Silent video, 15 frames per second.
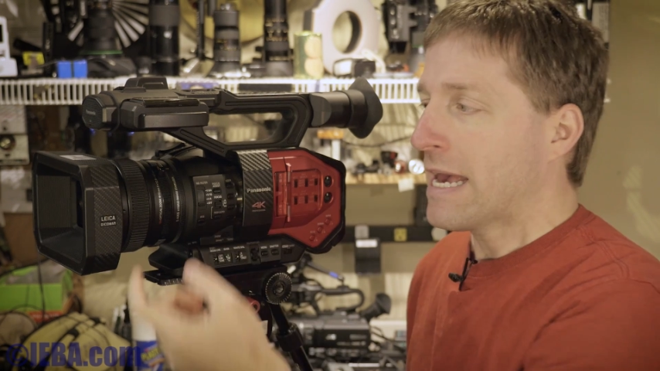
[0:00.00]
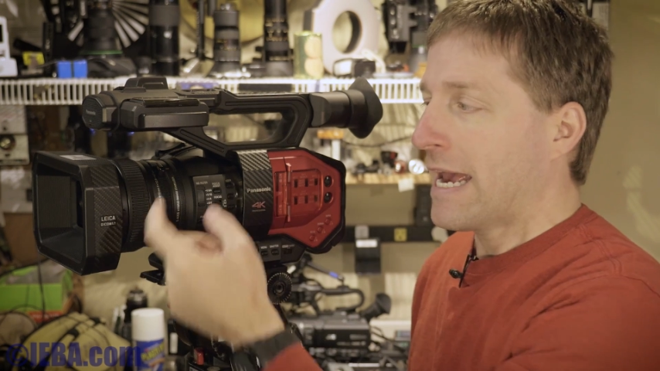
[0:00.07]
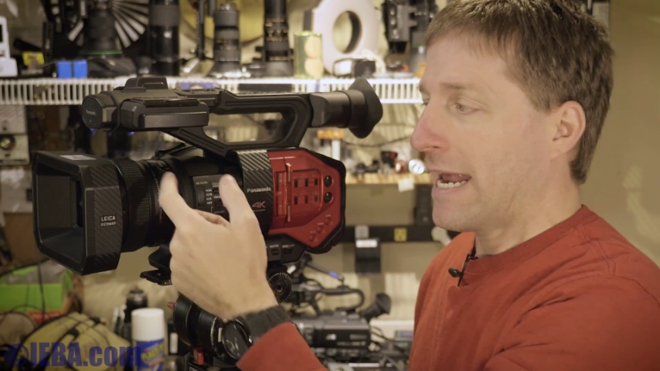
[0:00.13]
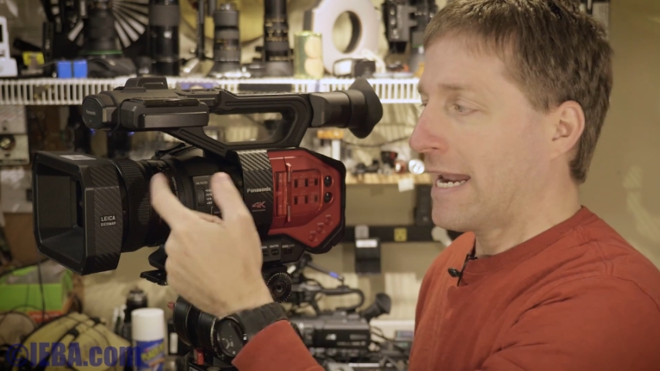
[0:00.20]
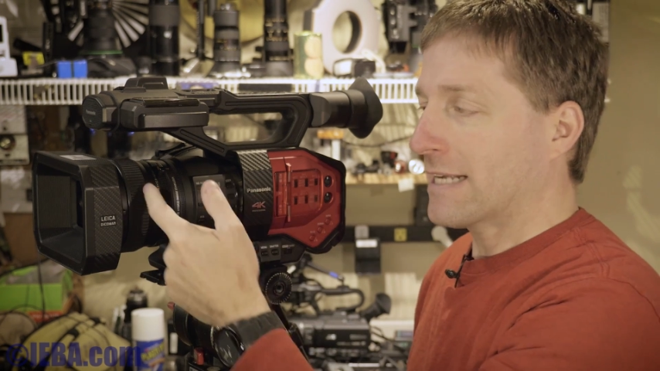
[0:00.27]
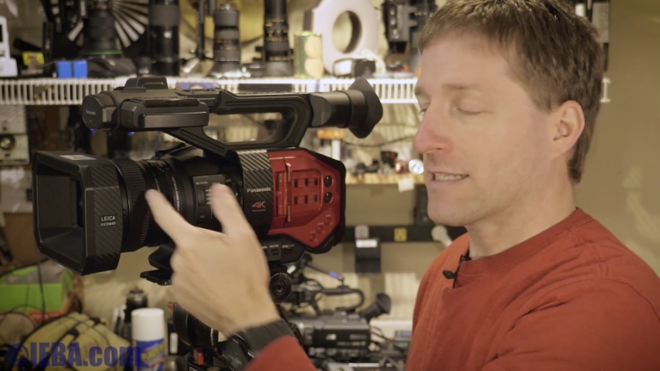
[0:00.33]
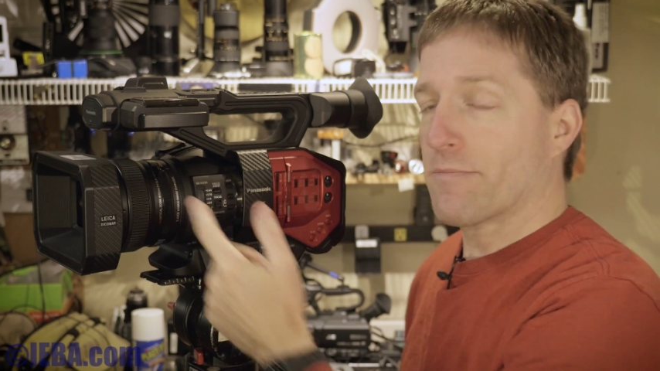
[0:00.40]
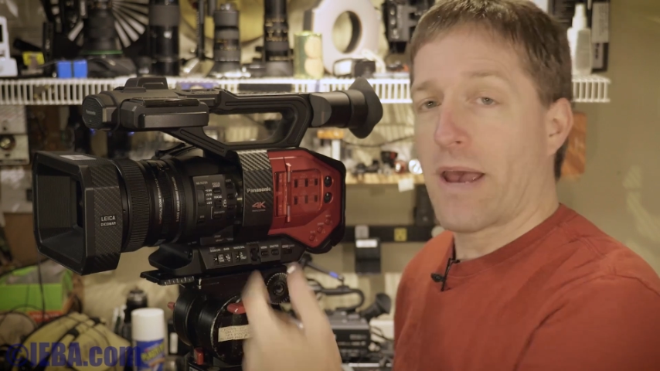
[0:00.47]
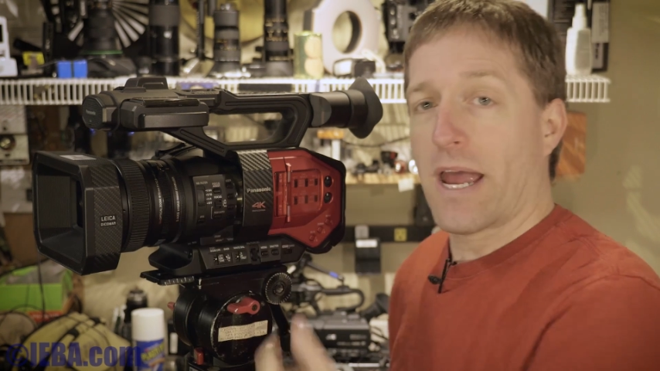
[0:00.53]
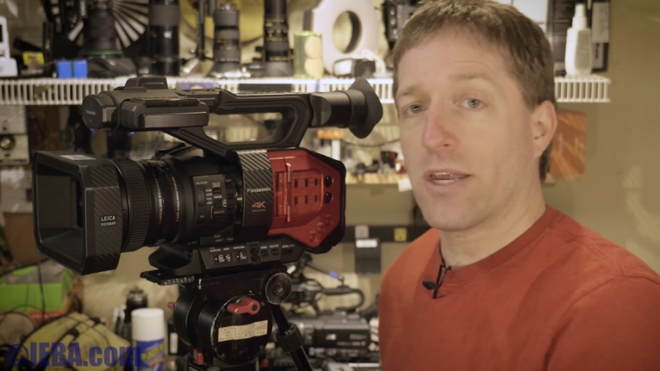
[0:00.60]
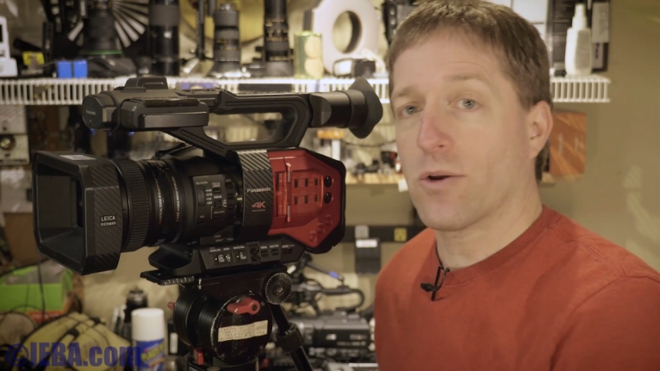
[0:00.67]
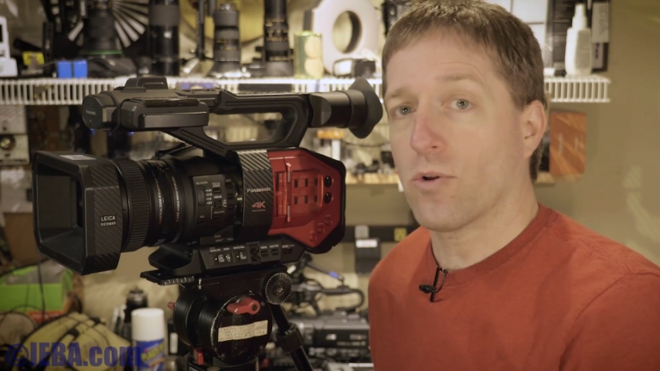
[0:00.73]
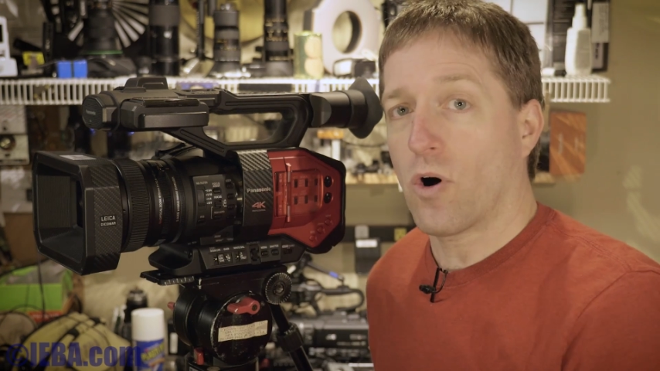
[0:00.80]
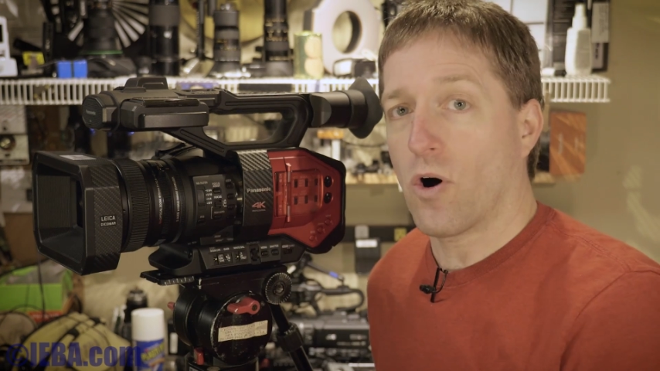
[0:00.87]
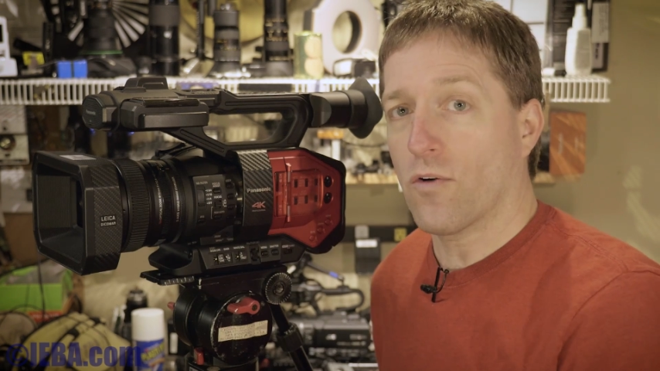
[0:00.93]
it has a
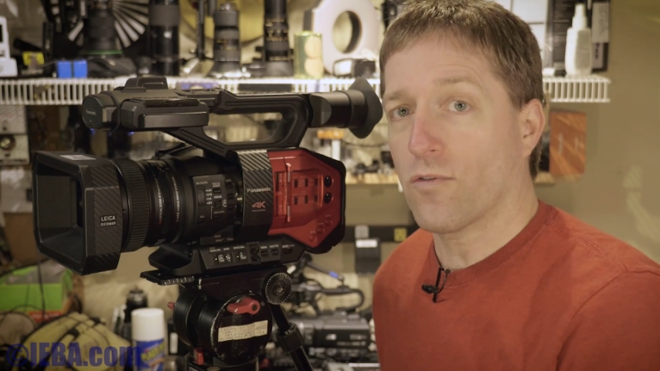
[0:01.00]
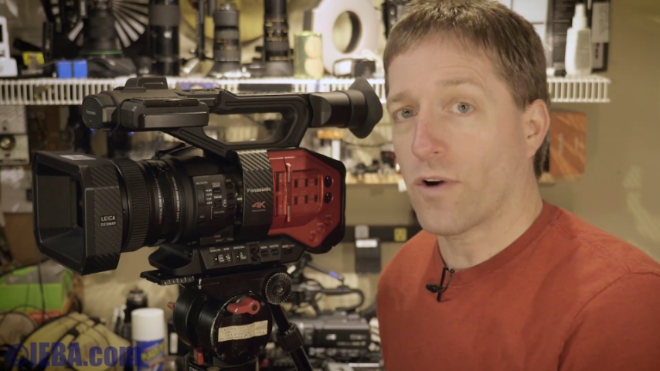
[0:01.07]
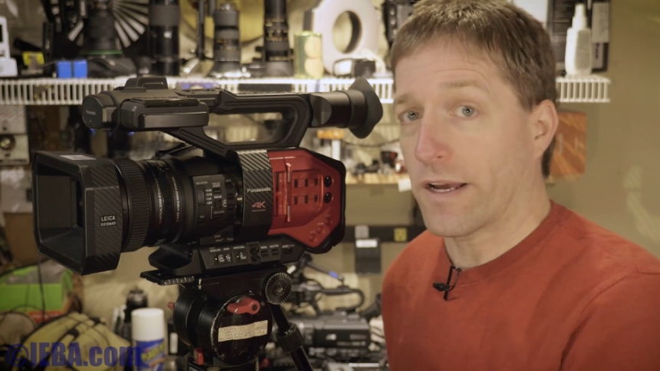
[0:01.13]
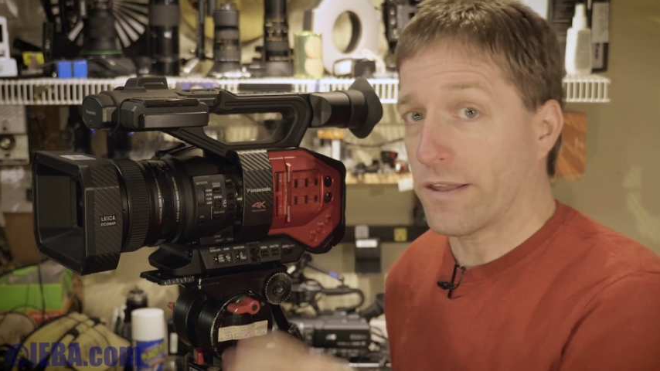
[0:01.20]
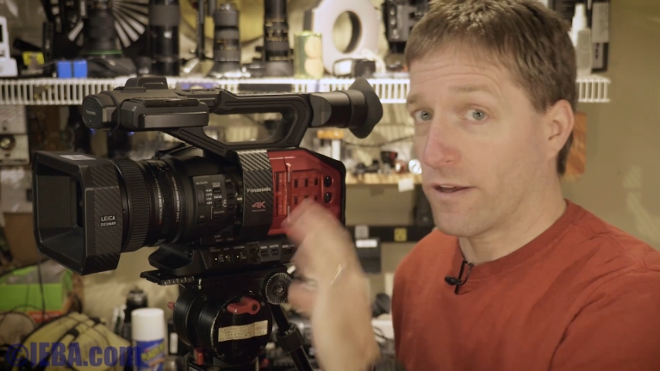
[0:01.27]
manual override.